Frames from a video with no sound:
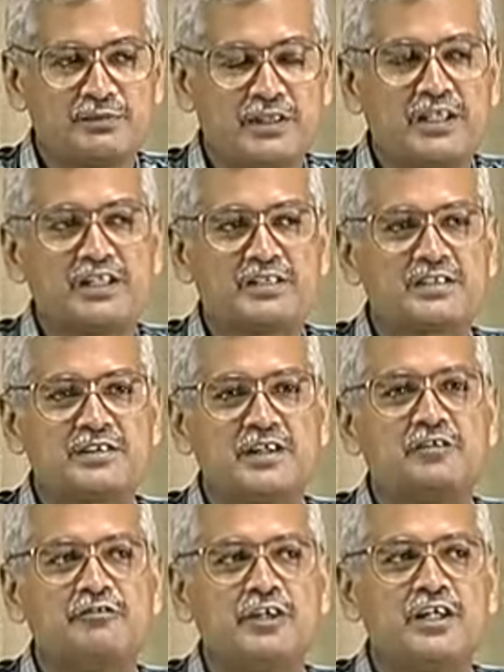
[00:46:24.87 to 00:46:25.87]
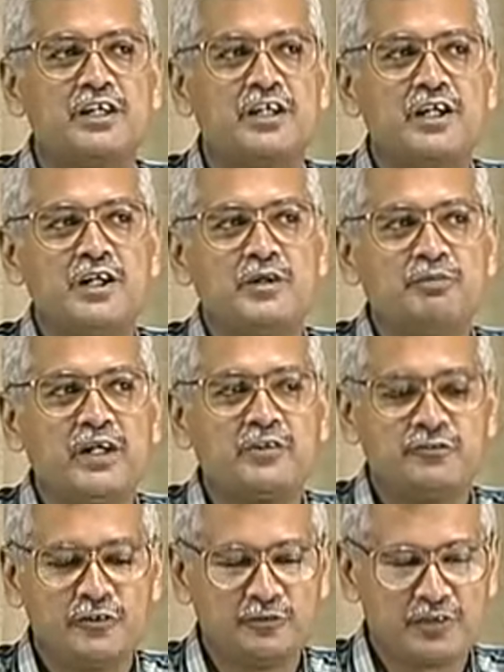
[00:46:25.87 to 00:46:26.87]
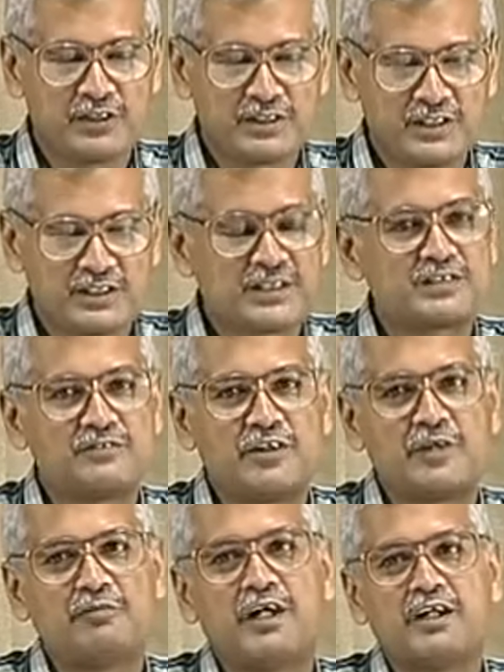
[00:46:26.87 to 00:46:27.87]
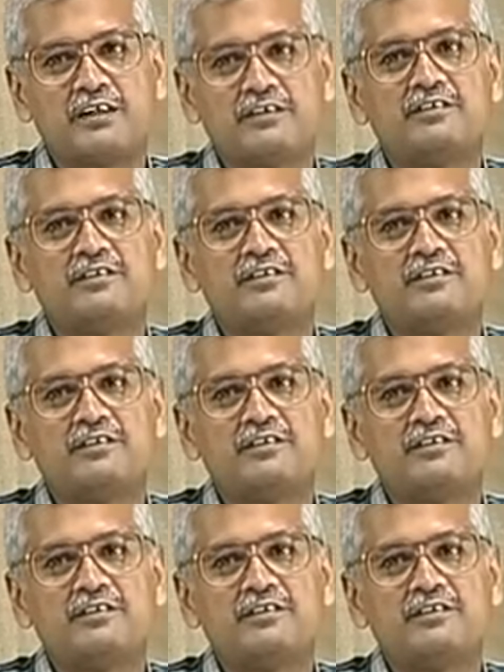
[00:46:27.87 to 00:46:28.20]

but that's a very painful process whereby,